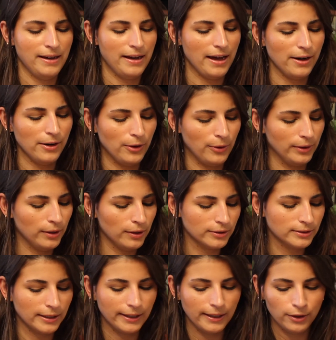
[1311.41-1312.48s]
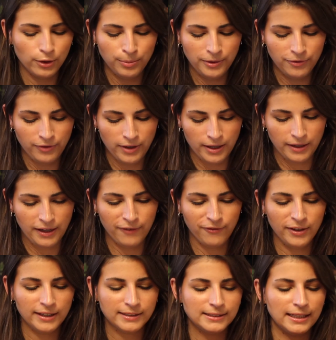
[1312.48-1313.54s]
I don't know, it looks like it could be fun. I
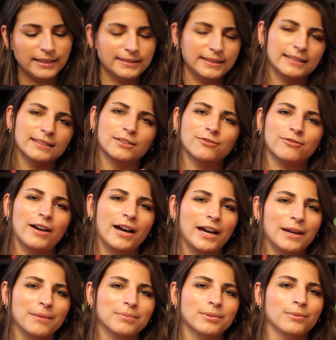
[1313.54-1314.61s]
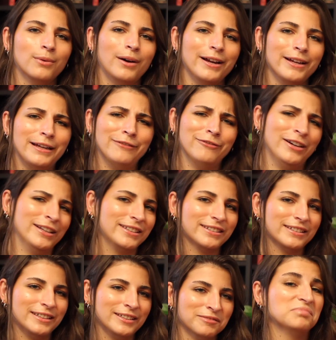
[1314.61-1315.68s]
think it's like desert vibe, YA fantasy.